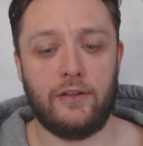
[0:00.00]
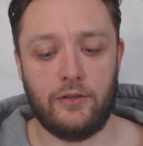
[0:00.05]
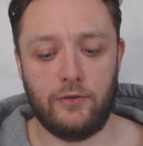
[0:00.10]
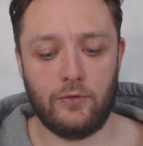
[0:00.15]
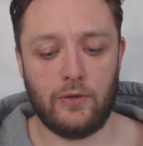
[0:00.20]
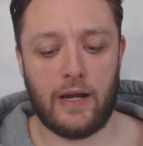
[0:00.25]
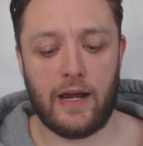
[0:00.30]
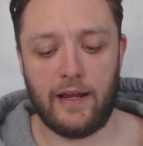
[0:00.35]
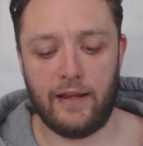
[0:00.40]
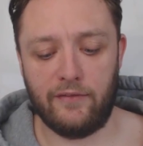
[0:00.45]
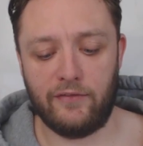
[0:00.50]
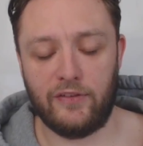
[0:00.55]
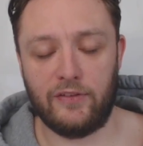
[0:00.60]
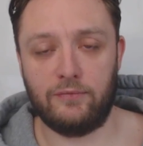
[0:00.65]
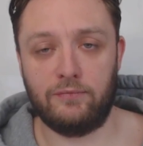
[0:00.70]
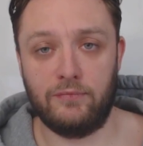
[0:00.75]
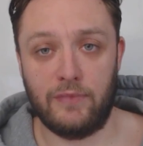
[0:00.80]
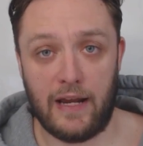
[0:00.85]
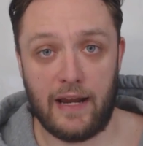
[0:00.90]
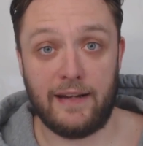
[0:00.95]

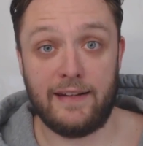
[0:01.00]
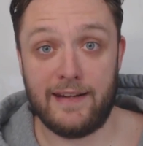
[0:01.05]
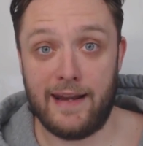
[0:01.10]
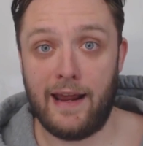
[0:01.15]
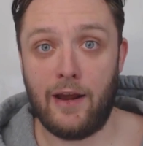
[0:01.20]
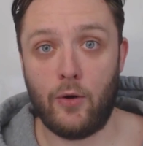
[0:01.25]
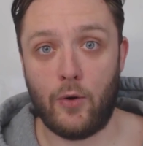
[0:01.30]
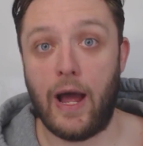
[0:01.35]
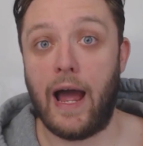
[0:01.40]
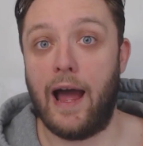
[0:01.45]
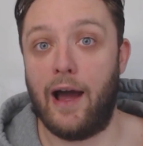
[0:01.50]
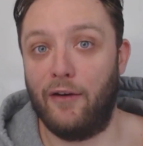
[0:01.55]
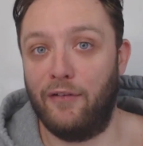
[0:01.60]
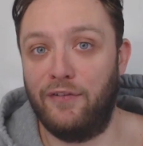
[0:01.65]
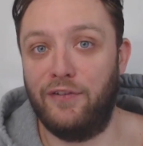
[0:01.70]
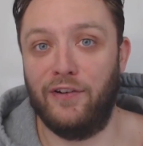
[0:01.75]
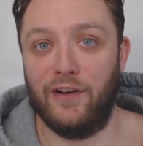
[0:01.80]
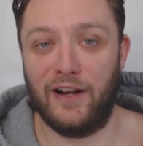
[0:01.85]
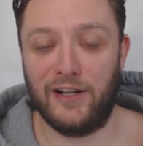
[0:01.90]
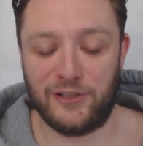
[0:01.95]
I now
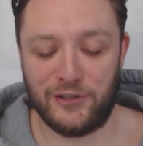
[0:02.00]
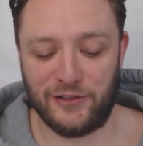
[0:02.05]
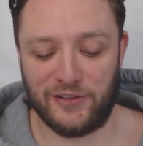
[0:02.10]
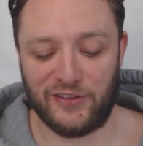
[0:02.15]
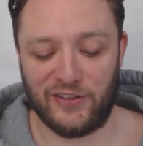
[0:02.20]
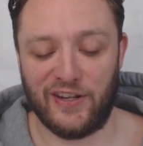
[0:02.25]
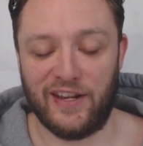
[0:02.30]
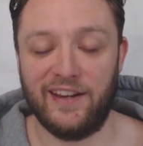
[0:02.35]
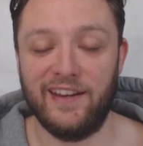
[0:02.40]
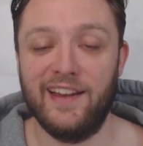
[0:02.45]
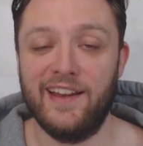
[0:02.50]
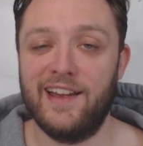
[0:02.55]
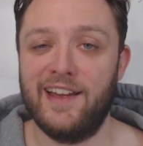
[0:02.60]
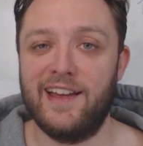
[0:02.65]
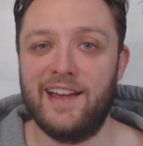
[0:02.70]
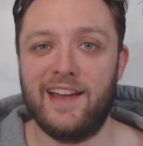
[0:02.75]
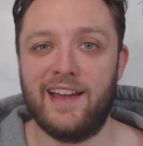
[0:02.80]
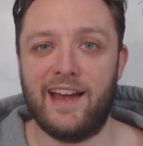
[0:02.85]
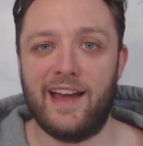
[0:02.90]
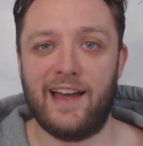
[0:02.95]
have
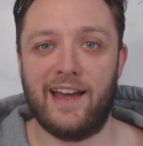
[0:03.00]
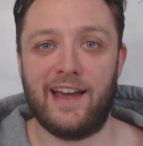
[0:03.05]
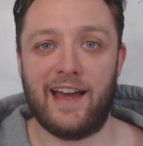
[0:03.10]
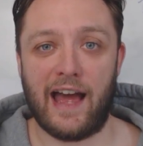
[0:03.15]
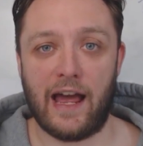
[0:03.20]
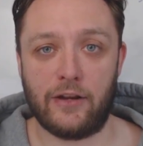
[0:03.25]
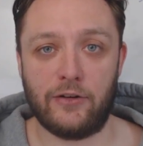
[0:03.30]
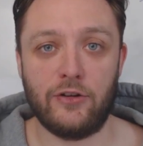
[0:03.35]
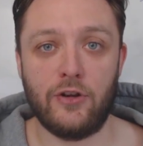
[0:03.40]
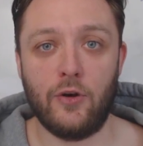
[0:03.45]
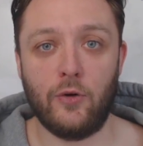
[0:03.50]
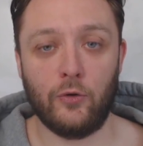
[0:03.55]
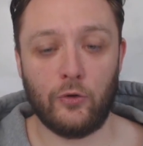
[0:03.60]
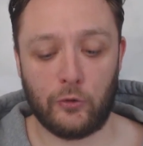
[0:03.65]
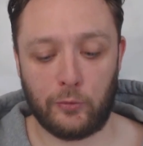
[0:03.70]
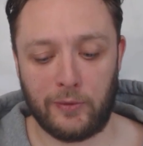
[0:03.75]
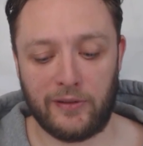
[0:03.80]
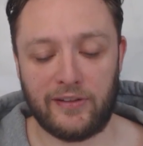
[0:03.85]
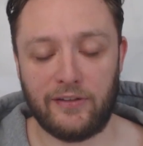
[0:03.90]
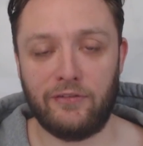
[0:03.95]
a note
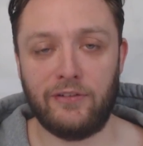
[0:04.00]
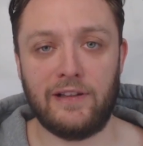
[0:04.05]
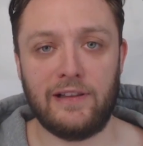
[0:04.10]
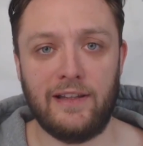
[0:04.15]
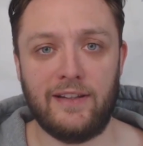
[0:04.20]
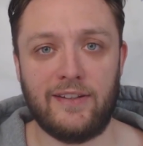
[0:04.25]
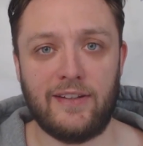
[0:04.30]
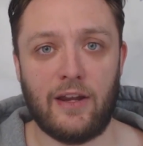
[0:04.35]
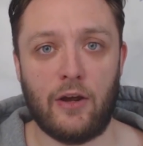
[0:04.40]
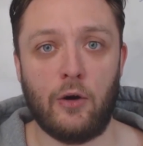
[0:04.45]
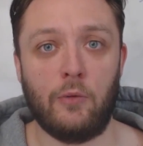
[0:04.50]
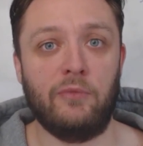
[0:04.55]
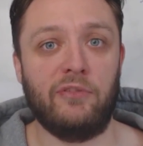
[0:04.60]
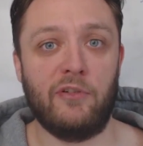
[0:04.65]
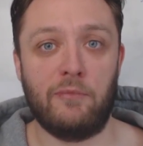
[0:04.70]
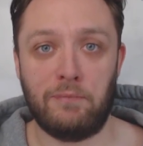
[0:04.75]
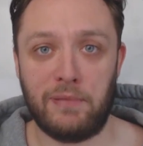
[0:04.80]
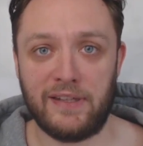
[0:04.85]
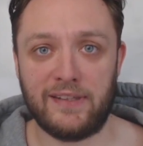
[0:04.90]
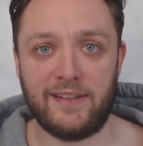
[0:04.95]
specifically set up
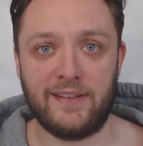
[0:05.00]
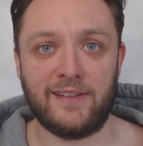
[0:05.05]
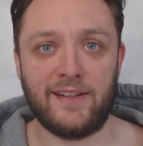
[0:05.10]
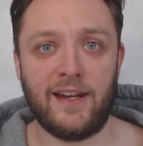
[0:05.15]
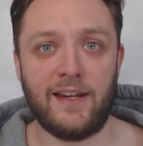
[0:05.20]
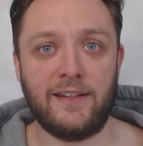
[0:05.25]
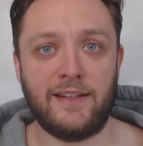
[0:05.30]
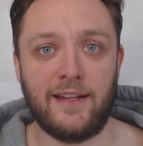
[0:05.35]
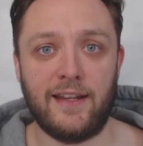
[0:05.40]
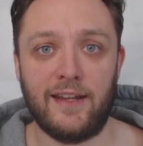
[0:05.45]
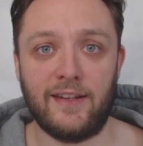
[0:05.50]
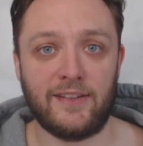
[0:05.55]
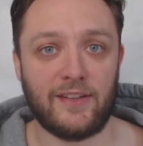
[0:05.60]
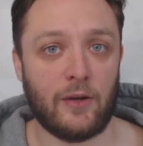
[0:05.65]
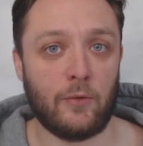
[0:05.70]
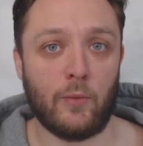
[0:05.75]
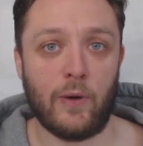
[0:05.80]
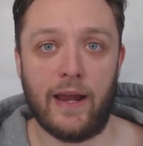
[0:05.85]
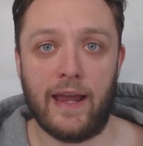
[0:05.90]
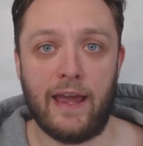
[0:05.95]
for business ideas,
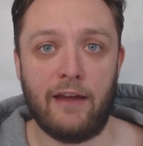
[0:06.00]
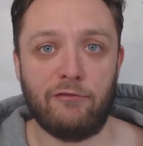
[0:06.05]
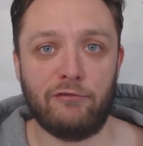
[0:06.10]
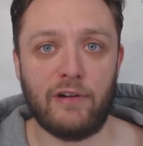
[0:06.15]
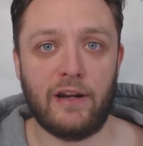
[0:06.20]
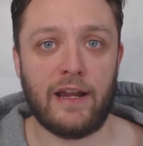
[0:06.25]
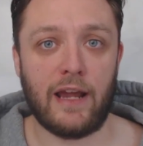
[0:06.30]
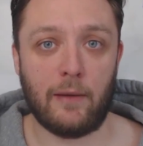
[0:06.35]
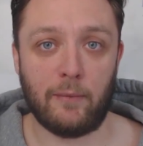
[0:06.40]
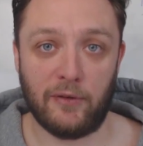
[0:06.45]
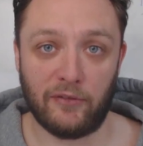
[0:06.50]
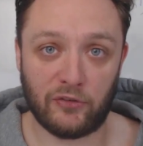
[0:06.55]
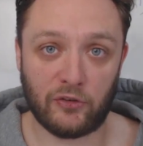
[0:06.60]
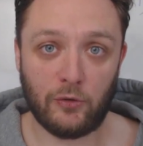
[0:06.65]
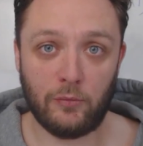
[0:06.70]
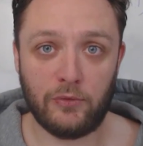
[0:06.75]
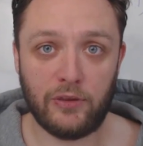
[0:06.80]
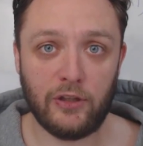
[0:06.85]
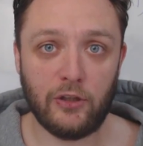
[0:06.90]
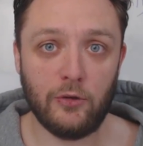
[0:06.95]
and wherever I am, if
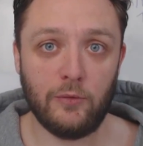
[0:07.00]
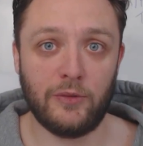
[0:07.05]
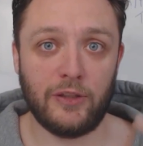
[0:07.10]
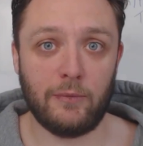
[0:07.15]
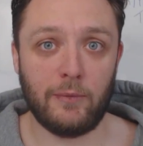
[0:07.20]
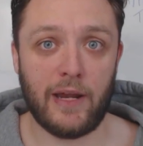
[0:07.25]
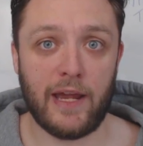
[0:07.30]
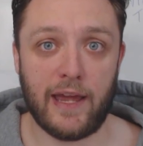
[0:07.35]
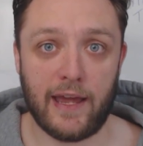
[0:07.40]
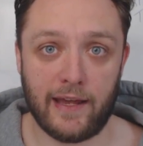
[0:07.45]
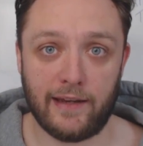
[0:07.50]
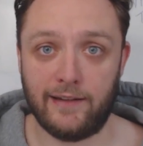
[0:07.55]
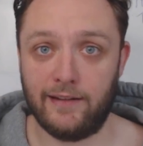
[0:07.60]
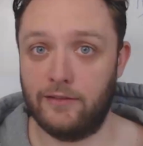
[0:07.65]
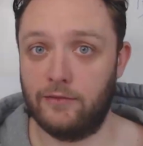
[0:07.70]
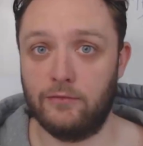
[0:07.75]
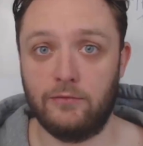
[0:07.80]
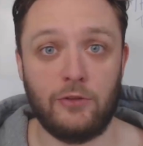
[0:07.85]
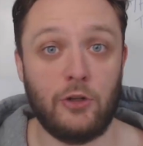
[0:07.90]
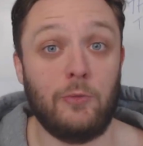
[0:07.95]
something comes in my head,
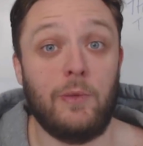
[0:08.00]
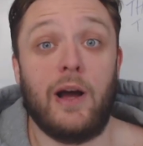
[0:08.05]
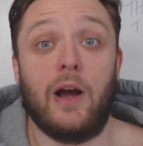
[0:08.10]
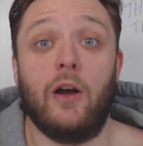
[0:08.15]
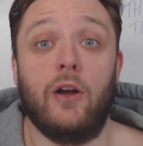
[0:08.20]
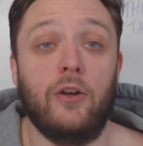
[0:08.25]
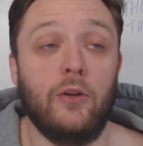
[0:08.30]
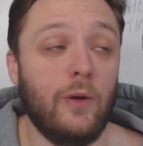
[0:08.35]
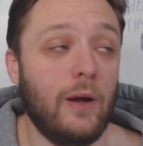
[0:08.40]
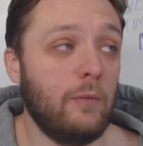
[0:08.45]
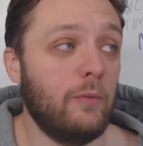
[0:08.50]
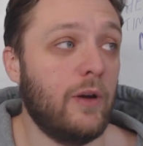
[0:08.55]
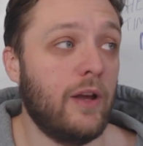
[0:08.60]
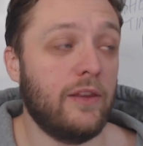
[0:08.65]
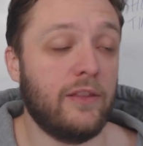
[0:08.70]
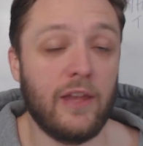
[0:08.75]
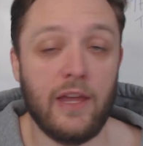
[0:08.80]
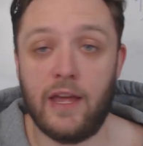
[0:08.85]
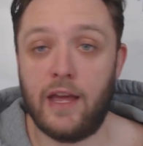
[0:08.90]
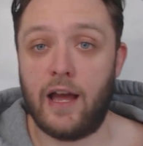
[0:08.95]
no matter who I'm
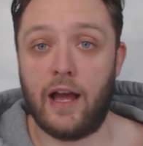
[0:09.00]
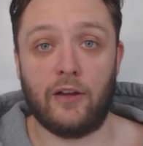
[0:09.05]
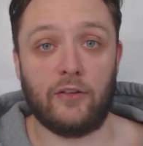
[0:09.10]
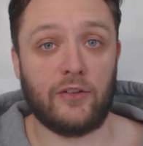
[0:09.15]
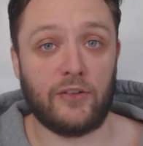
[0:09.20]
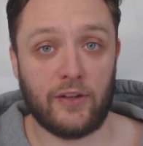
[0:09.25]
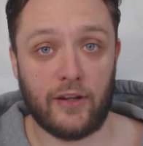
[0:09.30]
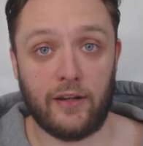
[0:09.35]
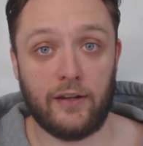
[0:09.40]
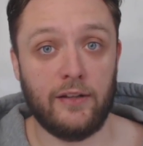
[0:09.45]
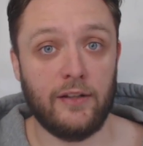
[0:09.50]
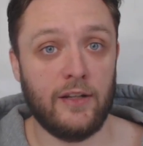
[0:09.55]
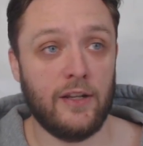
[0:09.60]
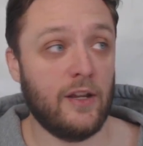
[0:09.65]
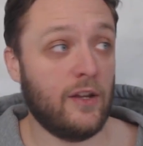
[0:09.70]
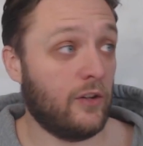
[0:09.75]
with, I'll just say,